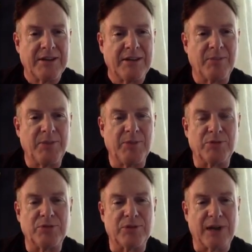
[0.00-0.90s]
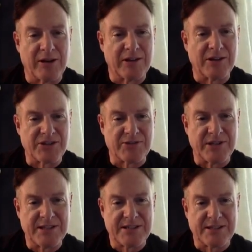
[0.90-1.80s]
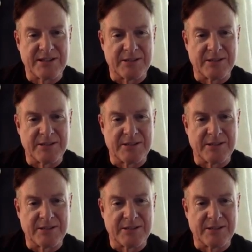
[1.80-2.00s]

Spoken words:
the people who are out in the streets